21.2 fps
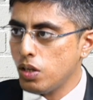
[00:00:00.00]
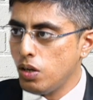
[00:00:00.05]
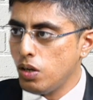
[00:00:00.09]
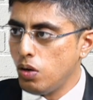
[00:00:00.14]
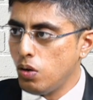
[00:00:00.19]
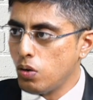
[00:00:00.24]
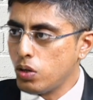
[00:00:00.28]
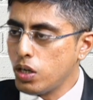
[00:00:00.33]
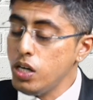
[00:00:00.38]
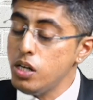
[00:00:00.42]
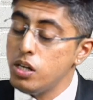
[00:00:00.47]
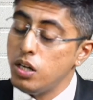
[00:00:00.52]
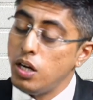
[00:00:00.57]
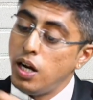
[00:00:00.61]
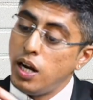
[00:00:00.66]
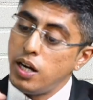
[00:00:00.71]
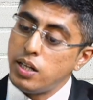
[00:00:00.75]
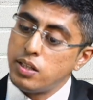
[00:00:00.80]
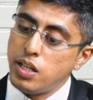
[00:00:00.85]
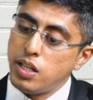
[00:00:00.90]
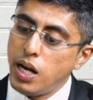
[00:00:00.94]
Okay,
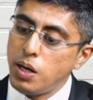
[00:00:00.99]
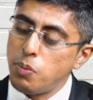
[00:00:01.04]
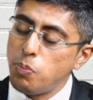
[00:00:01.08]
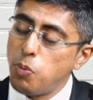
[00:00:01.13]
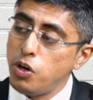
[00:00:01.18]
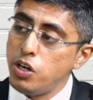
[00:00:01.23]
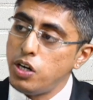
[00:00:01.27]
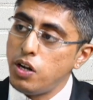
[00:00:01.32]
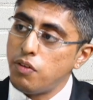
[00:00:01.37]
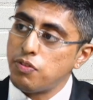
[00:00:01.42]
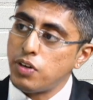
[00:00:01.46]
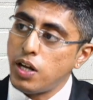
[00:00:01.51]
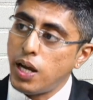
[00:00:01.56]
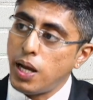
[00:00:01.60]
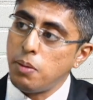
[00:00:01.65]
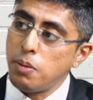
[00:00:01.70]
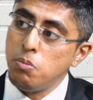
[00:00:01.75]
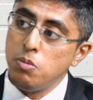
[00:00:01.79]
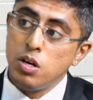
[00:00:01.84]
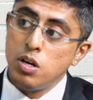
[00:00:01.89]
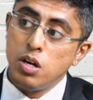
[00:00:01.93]
at that point of time,
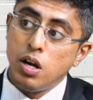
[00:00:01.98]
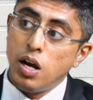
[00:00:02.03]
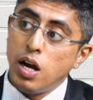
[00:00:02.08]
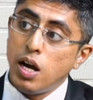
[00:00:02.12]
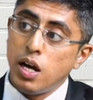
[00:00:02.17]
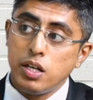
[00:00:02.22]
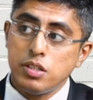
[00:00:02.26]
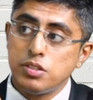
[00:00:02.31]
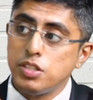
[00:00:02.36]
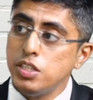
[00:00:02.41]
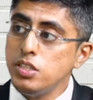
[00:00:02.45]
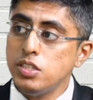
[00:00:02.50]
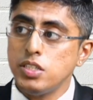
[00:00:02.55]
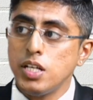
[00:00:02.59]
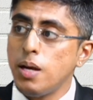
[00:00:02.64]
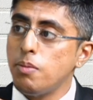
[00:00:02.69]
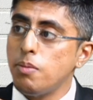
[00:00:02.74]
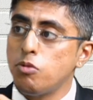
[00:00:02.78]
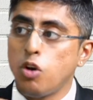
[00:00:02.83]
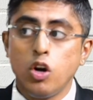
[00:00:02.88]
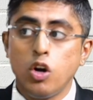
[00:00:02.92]
since I am
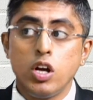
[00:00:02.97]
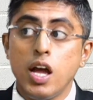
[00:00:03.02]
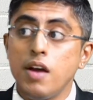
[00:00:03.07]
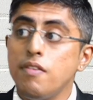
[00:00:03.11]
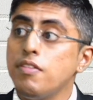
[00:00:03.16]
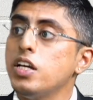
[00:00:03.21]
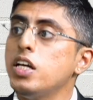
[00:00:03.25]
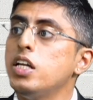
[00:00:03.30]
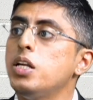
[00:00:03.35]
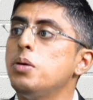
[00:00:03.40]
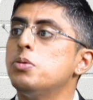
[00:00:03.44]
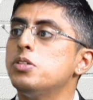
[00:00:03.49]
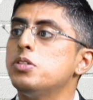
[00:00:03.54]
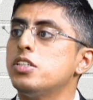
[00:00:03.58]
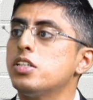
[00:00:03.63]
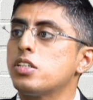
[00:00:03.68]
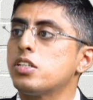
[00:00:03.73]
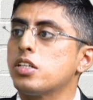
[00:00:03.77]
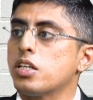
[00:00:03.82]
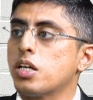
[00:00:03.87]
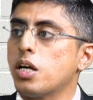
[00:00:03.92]
not having any business
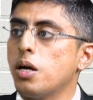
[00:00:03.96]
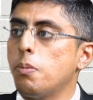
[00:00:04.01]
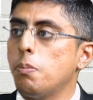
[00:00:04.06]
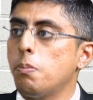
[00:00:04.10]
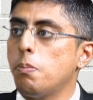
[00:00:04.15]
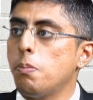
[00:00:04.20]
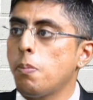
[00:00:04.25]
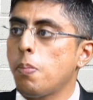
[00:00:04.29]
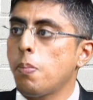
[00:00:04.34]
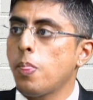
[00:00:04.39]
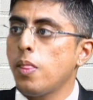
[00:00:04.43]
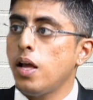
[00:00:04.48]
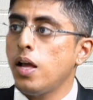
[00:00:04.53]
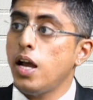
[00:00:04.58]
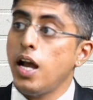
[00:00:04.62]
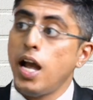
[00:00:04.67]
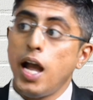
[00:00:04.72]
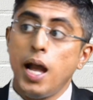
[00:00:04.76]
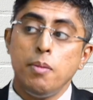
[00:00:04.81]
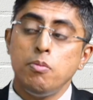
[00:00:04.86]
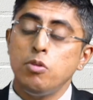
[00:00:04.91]
income,
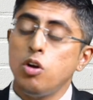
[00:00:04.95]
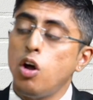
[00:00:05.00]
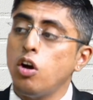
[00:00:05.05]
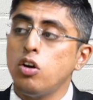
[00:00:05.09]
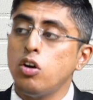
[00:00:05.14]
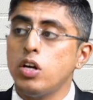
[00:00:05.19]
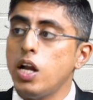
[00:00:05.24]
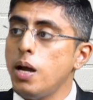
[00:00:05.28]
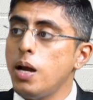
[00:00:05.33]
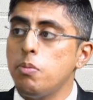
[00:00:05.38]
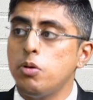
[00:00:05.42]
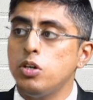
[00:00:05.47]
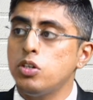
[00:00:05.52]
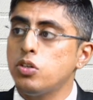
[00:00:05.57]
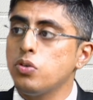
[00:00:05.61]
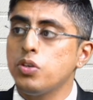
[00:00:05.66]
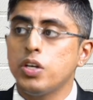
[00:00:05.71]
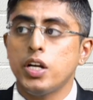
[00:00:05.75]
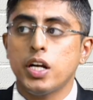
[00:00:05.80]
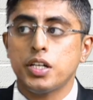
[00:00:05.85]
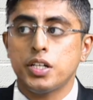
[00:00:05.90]
I am not liable to
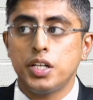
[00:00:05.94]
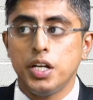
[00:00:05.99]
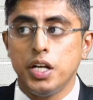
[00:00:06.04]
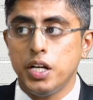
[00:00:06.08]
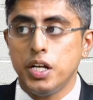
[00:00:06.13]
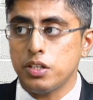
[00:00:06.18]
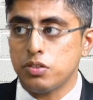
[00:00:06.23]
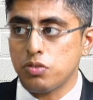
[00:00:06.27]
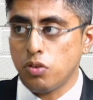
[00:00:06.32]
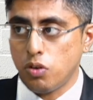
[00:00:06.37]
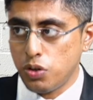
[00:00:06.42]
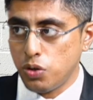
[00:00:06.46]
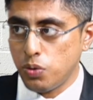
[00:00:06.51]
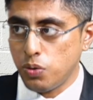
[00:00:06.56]
deduct TDS on you.